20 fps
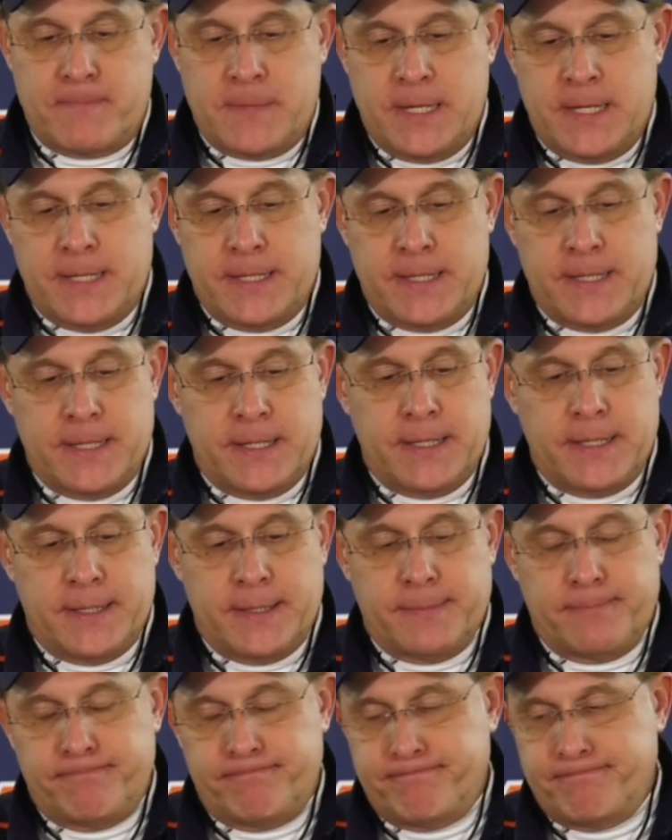
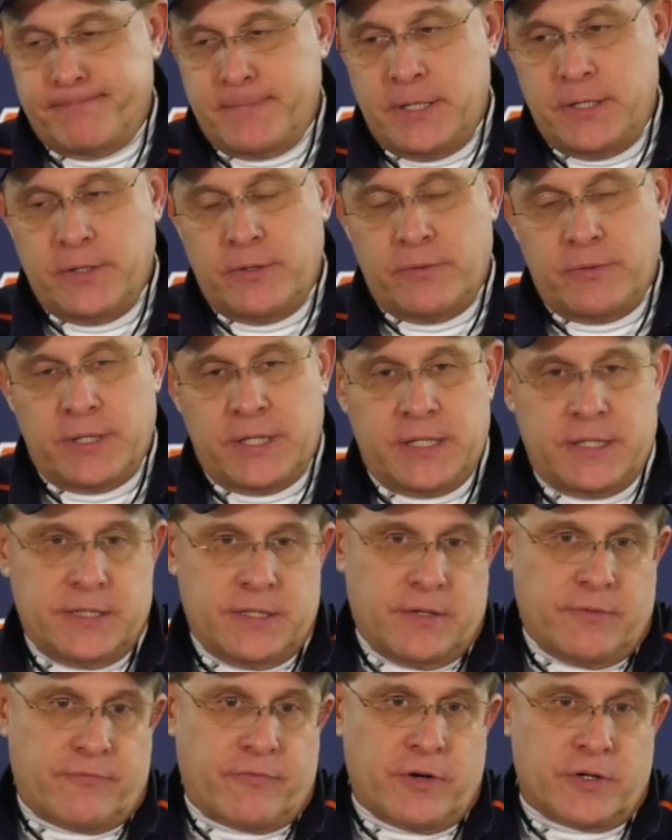And, you know,
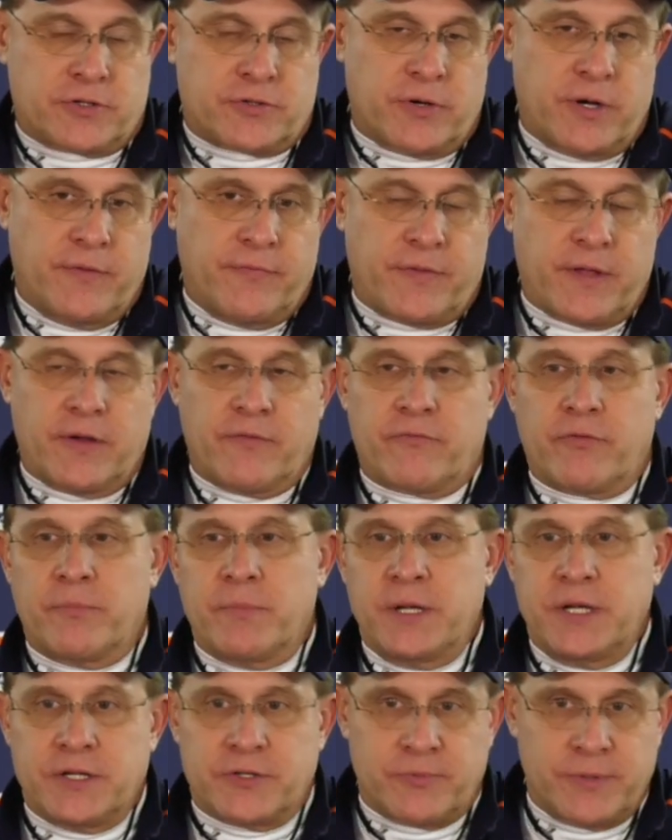that the frustrating thing for
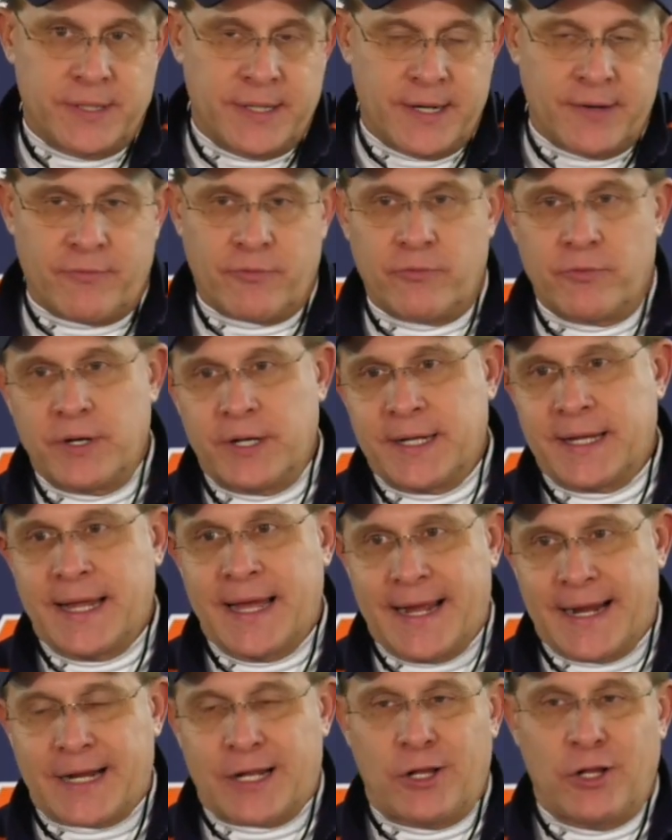me is we never really
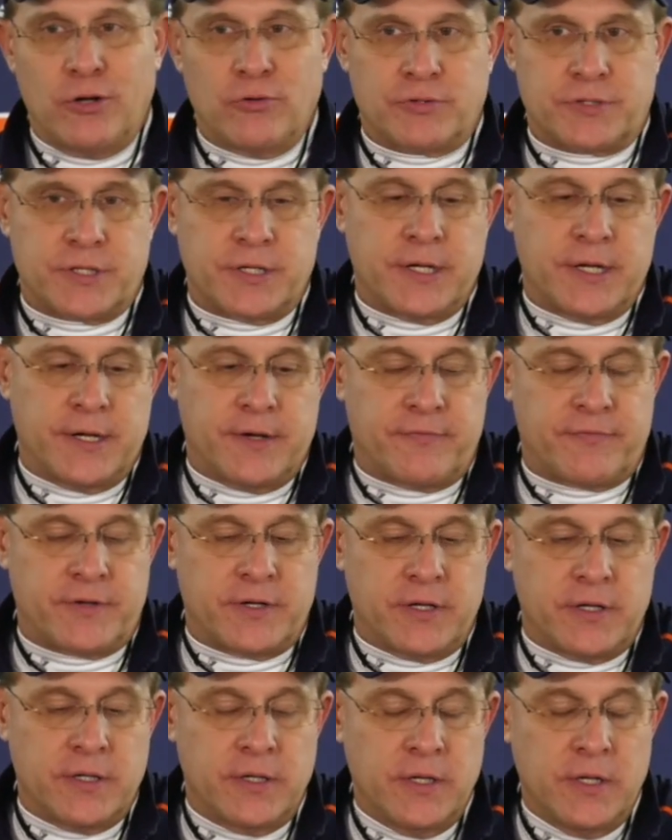got close enough
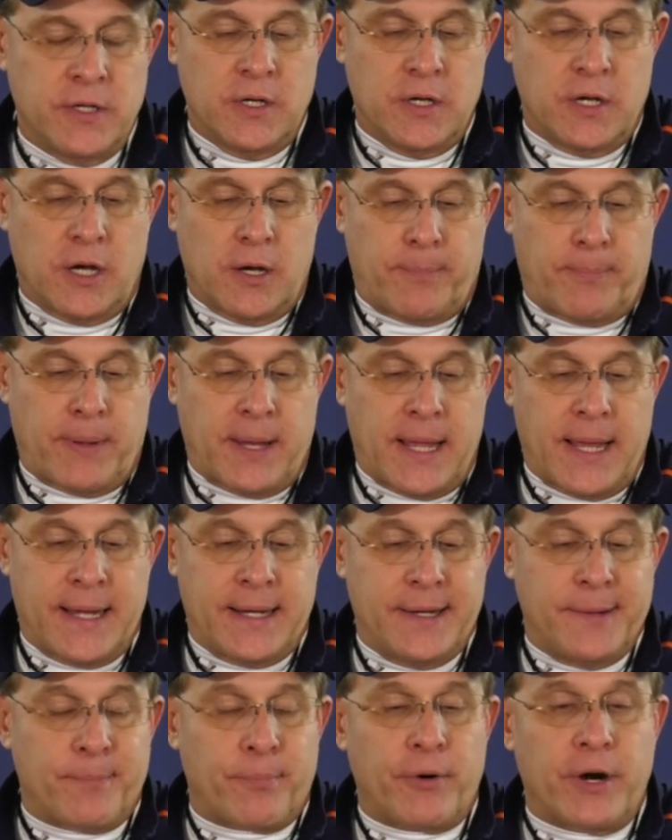to apply
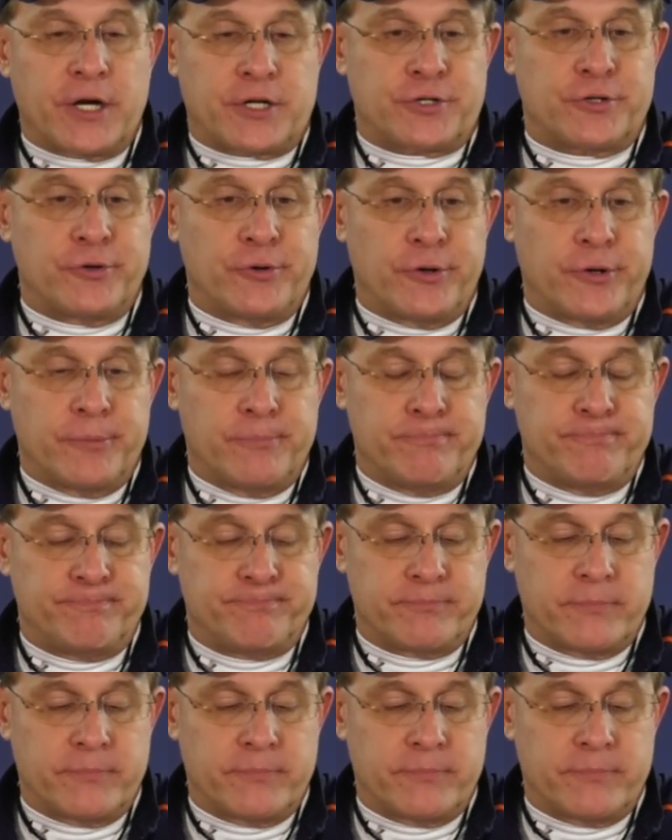any pressure on them.